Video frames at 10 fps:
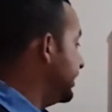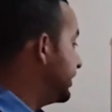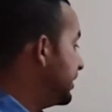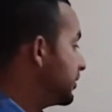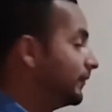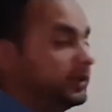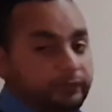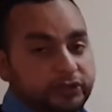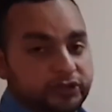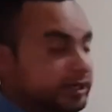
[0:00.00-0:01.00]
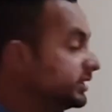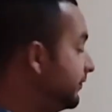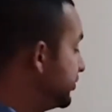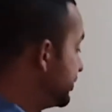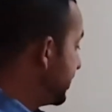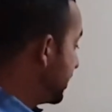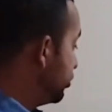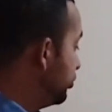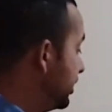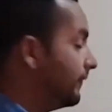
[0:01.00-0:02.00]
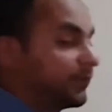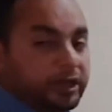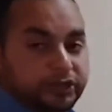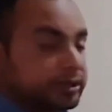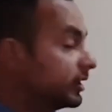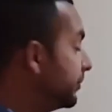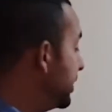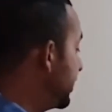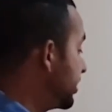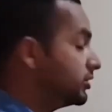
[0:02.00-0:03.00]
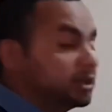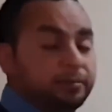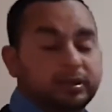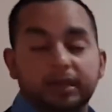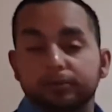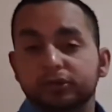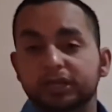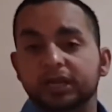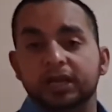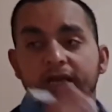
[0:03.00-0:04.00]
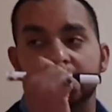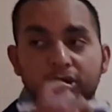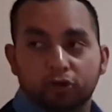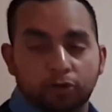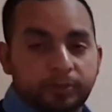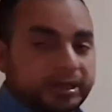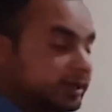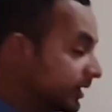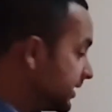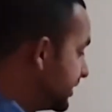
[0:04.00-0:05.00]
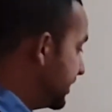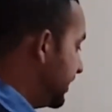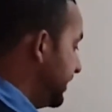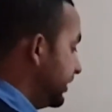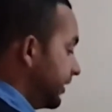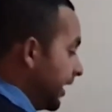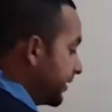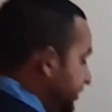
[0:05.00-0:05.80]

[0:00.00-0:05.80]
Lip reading: in case of division la khadu in a fraction ne amana rational number thangbodi copy ranja chereler as